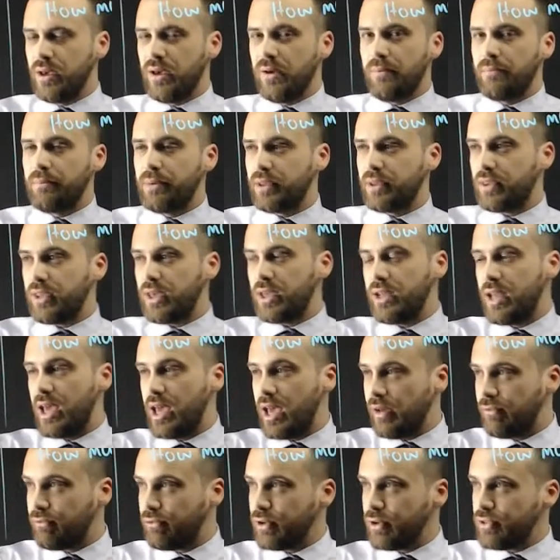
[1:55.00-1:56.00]
But then
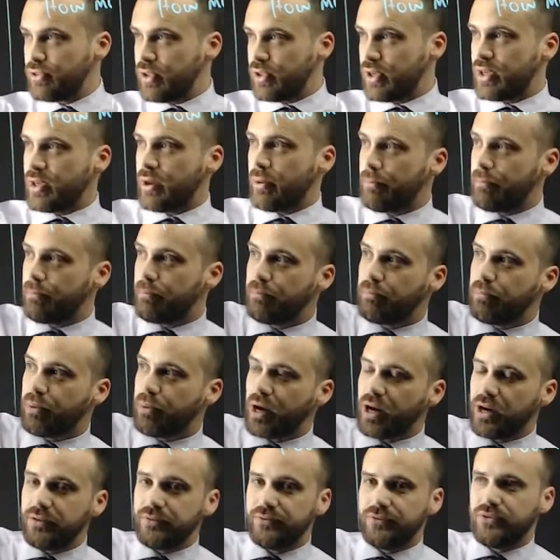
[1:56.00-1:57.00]
everything
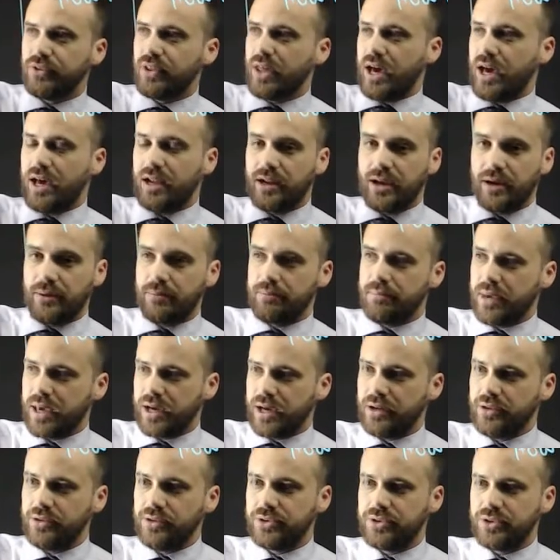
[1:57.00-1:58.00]
above that
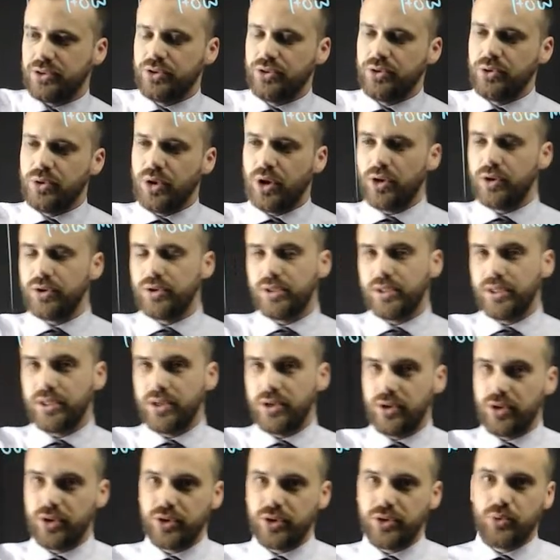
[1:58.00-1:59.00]
amount, you only
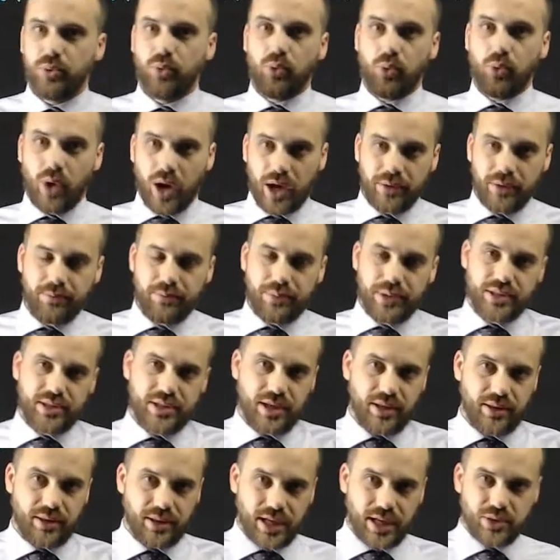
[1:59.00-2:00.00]
earn
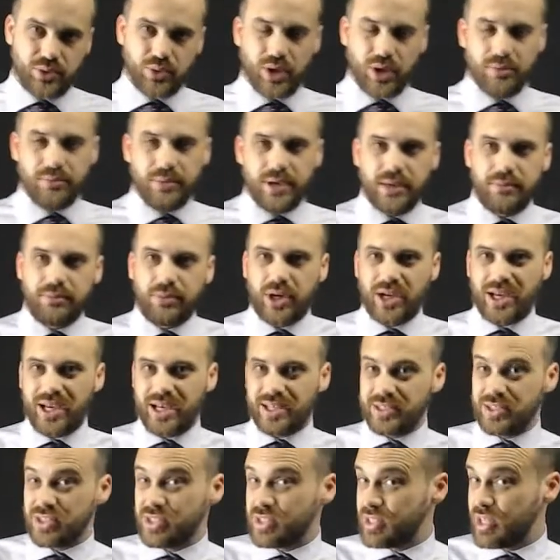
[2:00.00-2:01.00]
1%. That's what I mean by a
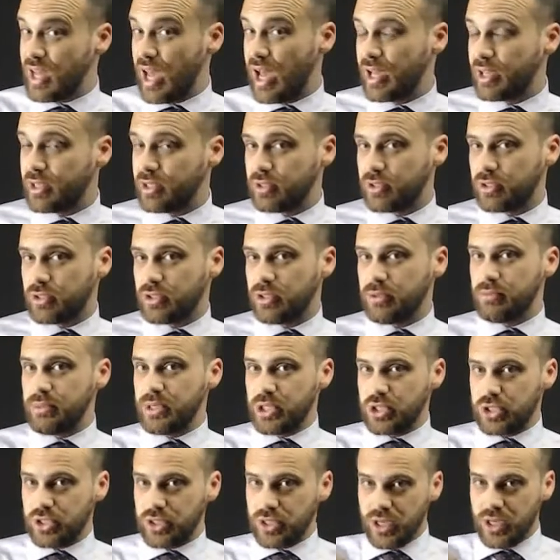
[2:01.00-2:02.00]
staggered
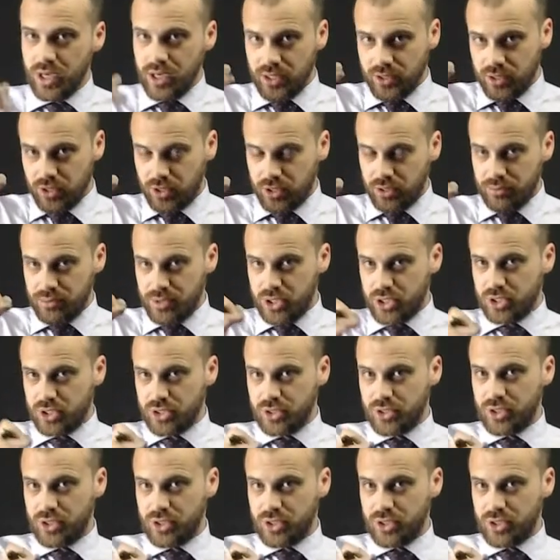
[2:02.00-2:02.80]
commission. The commission